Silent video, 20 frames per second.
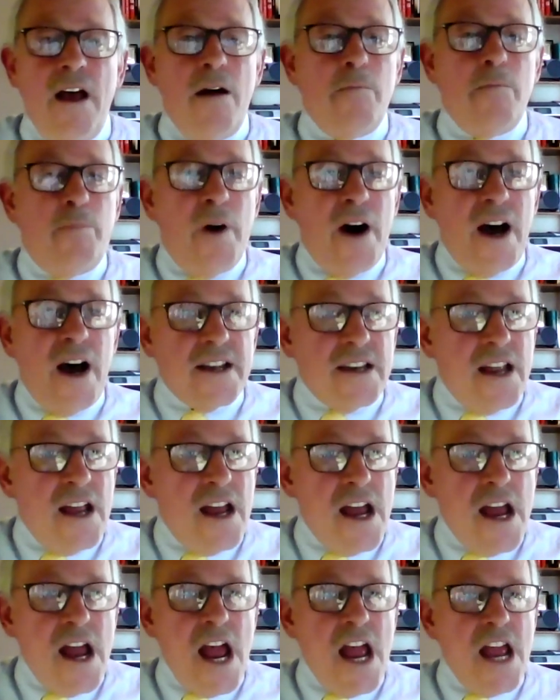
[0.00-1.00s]
But
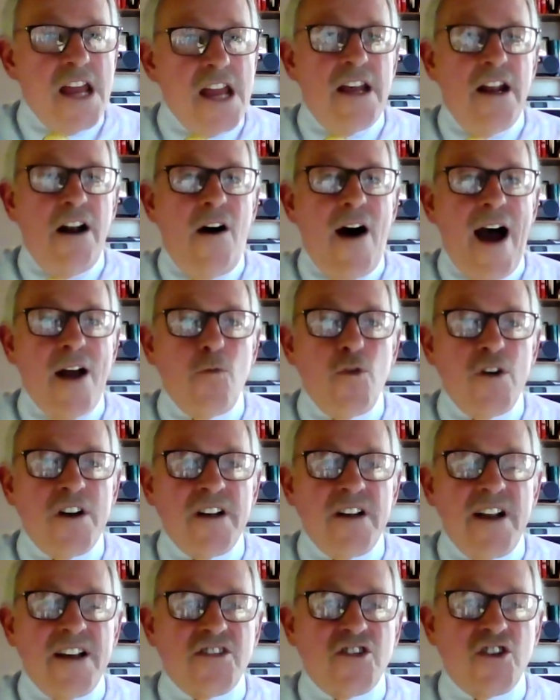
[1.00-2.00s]
you know, I
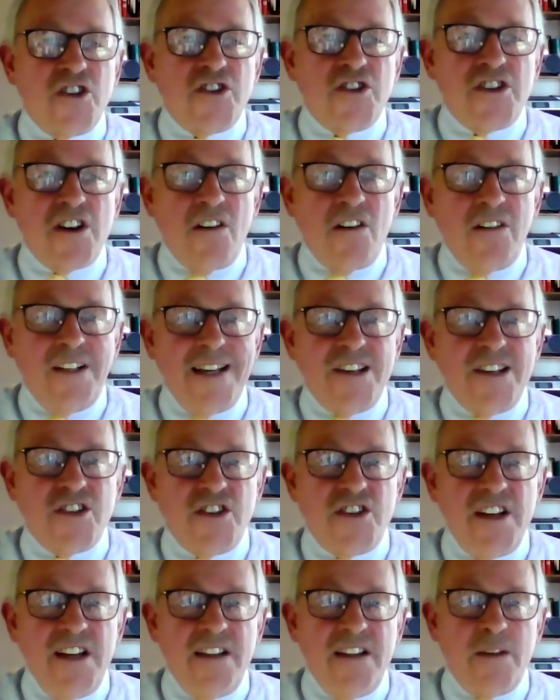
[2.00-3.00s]
wouldn't necessarily see